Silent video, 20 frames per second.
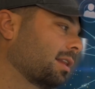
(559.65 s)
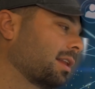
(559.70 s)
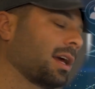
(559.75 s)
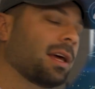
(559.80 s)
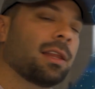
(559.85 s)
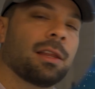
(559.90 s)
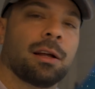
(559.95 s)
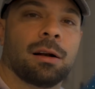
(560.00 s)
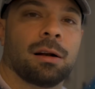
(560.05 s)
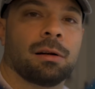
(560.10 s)
They
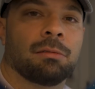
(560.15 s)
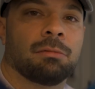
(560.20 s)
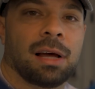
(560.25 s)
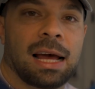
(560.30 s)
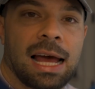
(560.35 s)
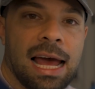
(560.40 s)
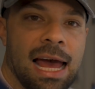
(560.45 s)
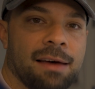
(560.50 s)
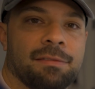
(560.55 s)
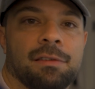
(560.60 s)
either
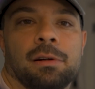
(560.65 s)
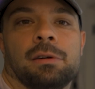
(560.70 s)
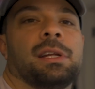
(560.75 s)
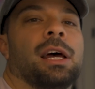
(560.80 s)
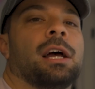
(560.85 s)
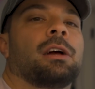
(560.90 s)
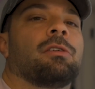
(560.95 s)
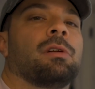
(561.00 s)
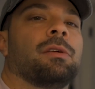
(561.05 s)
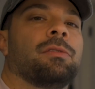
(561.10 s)
have their
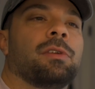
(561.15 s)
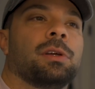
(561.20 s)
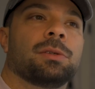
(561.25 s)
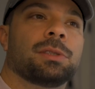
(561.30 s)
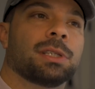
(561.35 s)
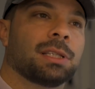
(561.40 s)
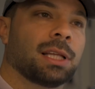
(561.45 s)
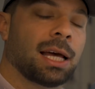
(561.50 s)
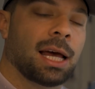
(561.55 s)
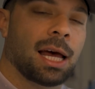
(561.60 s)
tech reviews
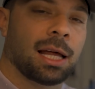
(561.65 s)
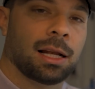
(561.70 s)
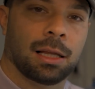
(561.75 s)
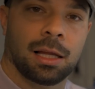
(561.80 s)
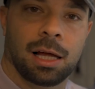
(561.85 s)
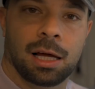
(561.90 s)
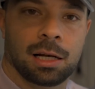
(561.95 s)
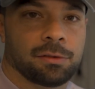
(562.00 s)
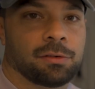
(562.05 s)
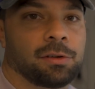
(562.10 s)
and they add a
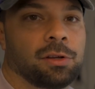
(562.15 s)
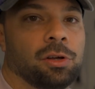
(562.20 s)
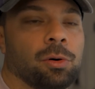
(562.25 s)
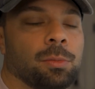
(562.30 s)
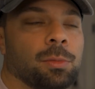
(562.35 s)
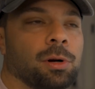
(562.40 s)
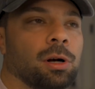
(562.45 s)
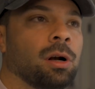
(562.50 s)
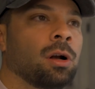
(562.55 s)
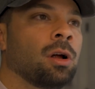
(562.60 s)
lot of
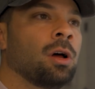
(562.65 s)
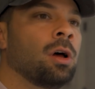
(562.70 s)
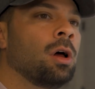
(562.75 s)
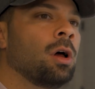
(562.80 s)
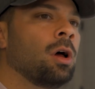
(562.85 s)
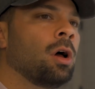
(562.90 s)
humor,